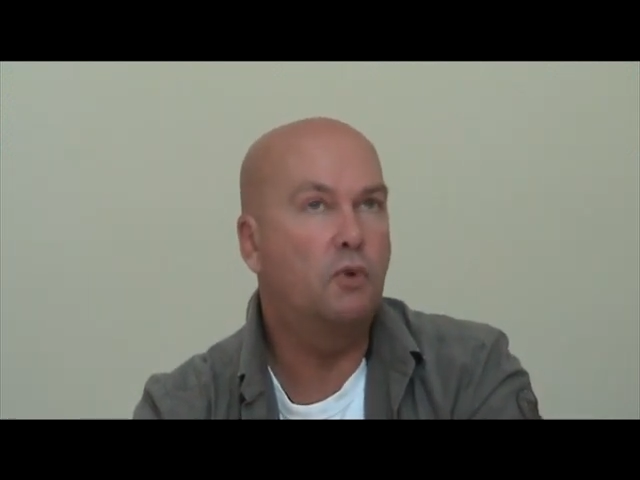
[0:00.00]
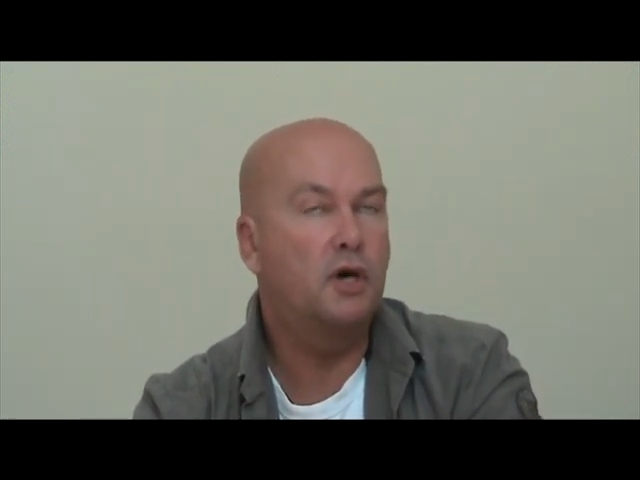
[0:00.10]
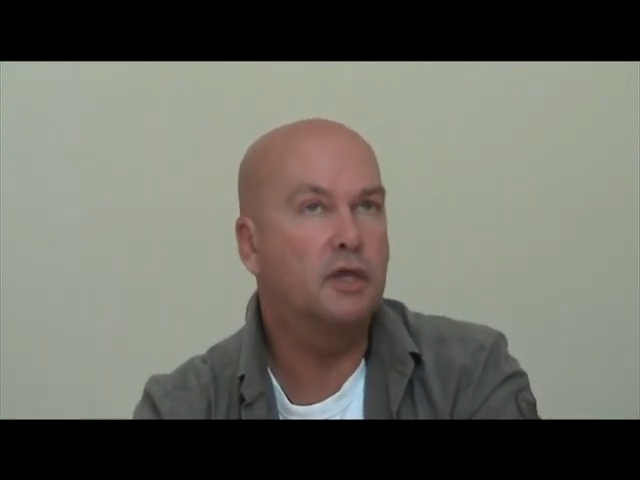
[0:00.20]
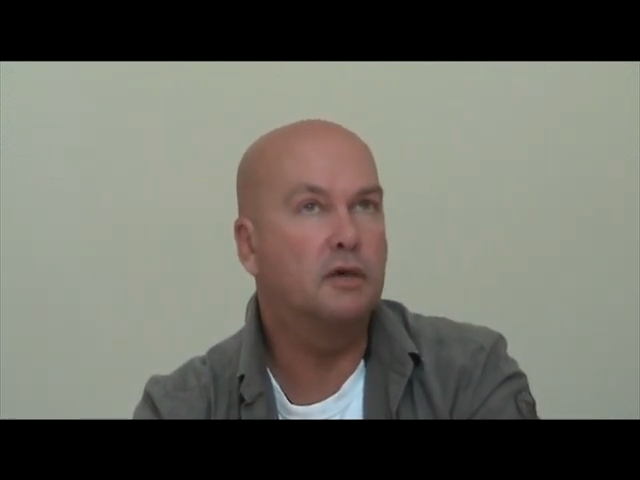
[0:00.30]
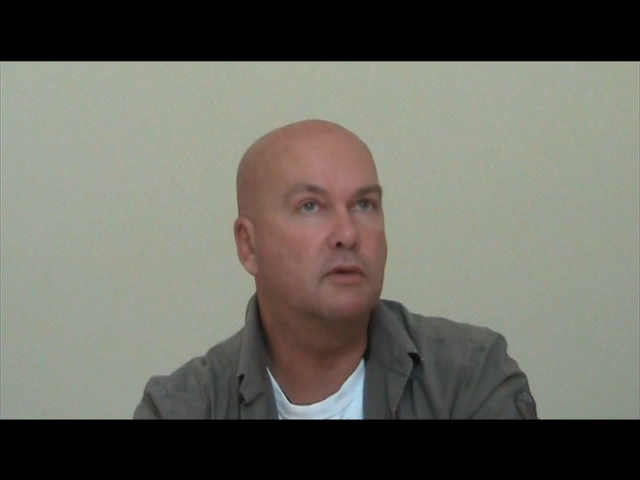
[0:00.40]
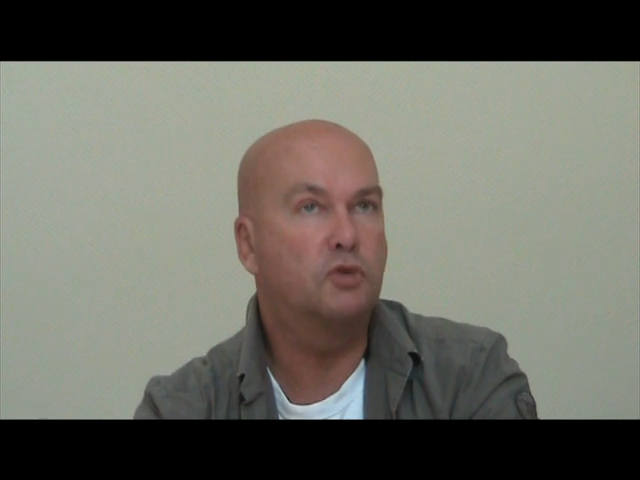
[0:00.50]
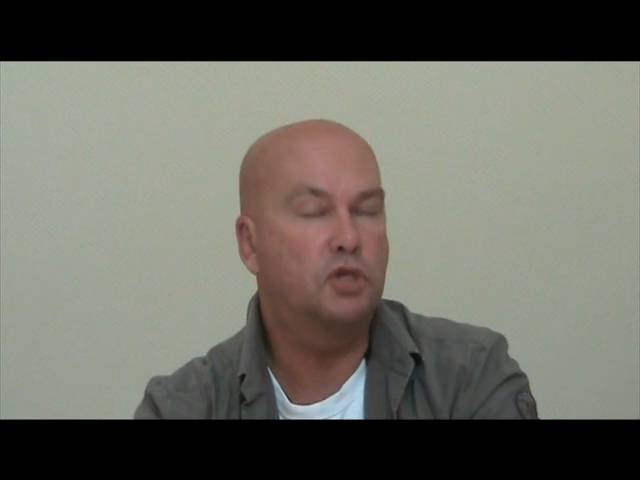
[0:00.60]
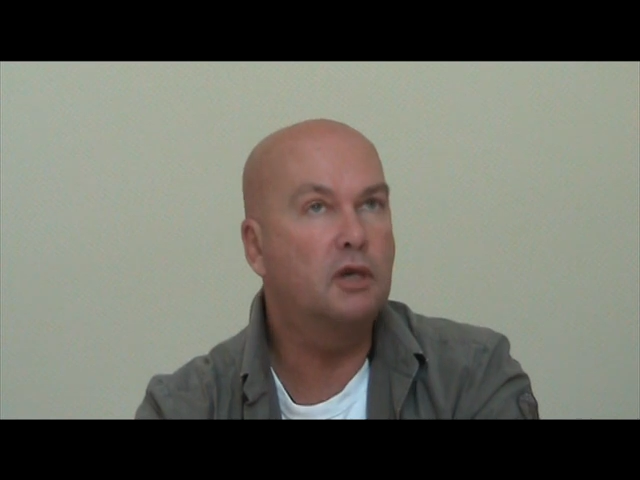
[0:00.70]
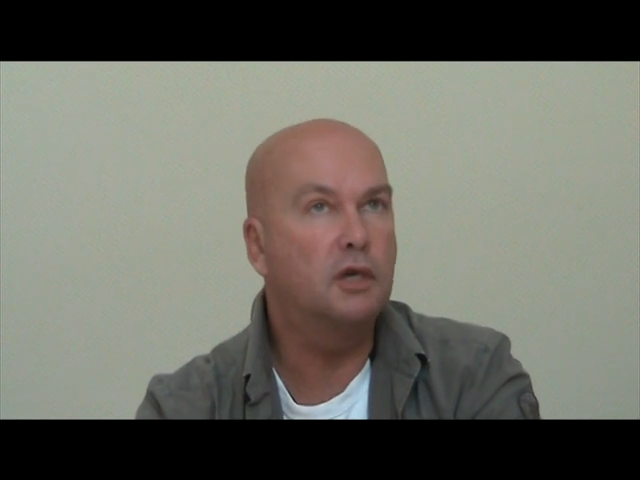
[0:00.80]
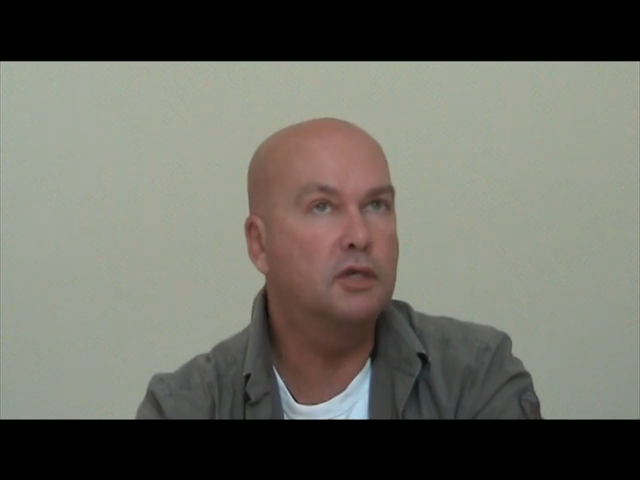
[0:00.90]
why the
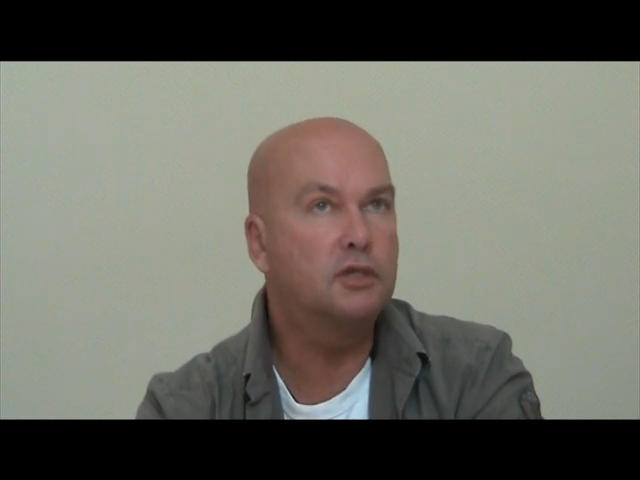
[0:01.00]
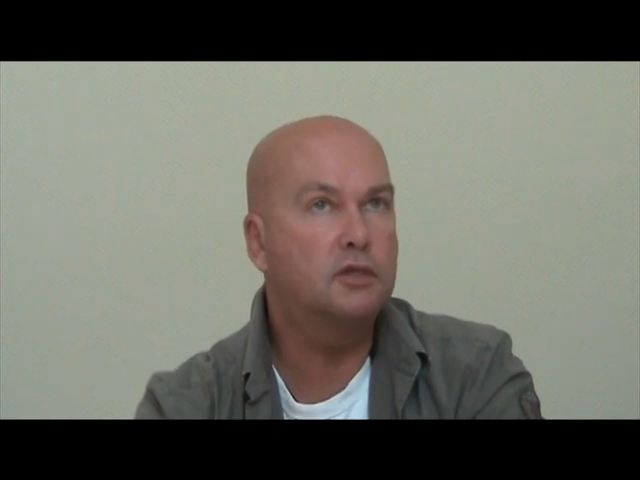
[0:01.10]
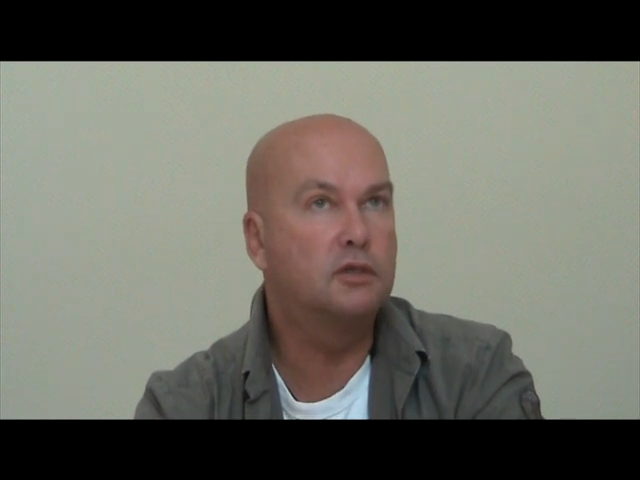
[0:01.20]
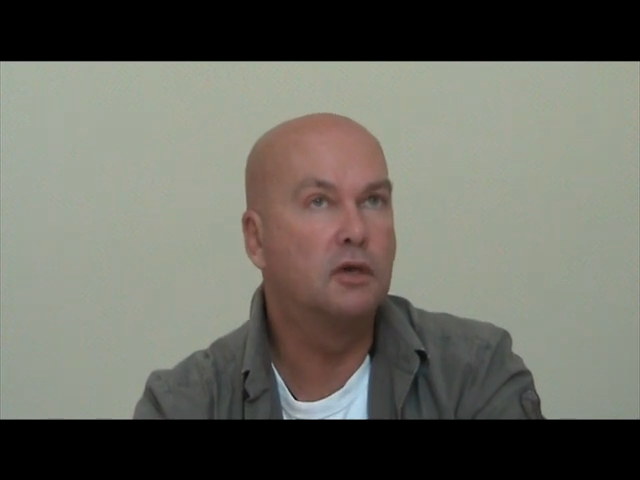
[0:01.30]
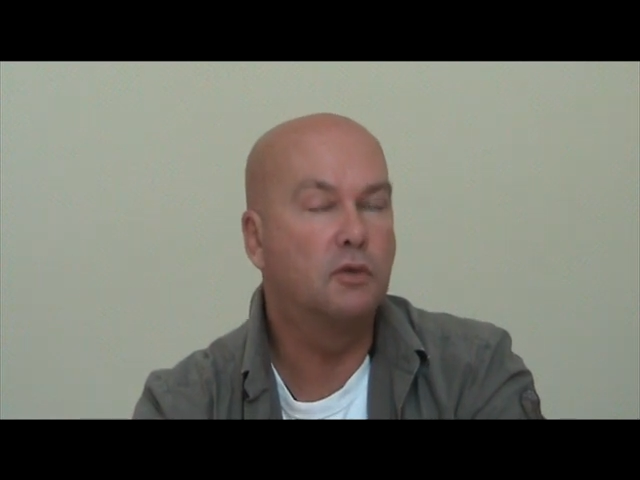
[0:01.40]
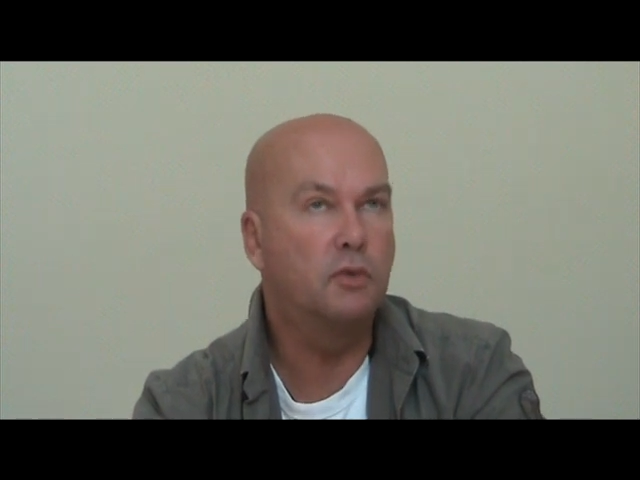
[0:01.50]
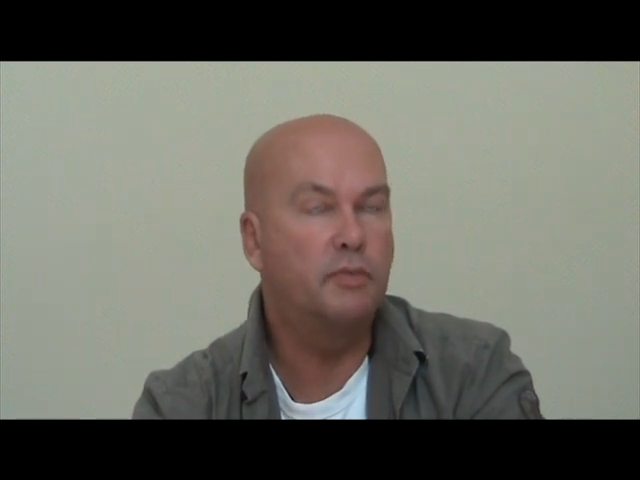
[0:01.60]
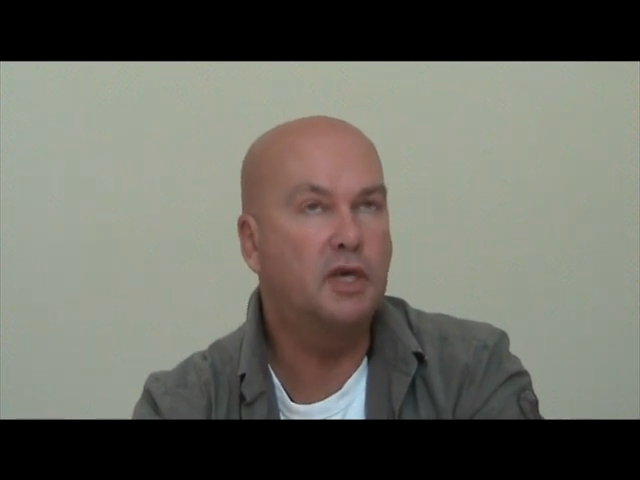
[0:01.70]
journalists would be